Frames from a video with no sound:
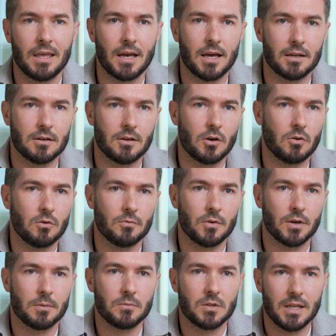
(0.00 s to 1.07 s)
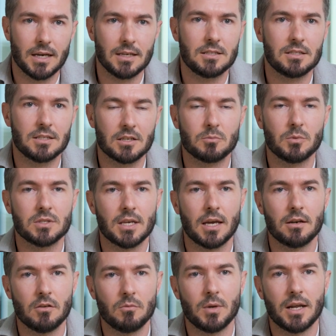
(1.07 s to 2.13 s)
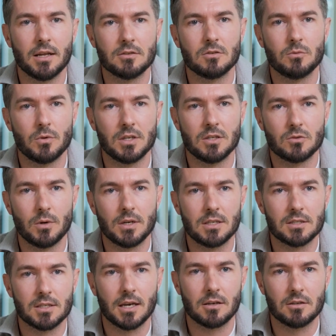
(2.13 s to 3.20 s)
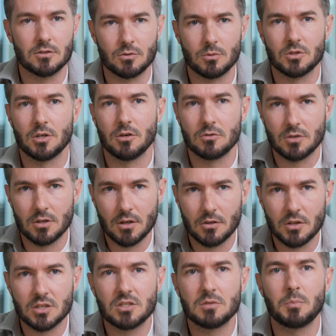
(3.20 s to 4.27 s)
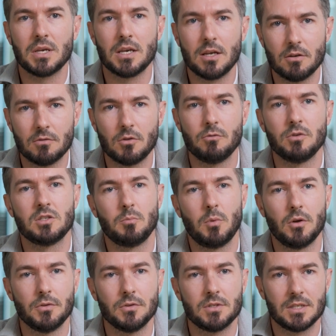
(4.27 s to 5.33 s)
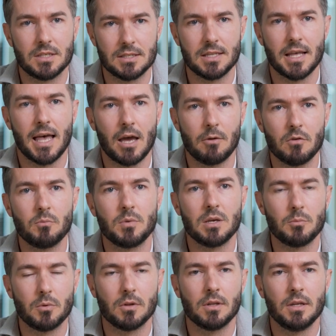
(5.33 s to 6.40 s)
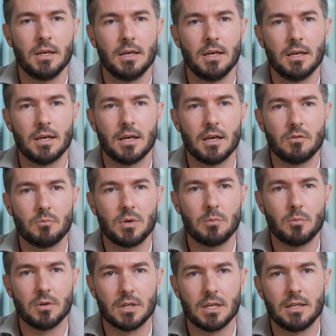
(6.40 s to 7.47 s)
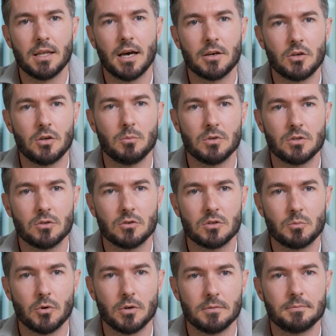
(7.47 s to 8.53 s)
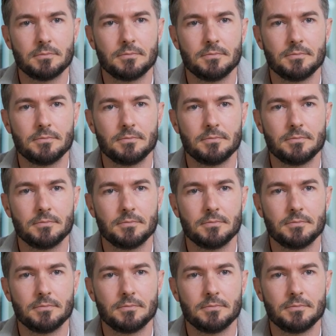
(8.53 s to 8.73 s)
And over 96% have been answered within 20 seconds, which shows the speed of the response is there if people need that human touch point.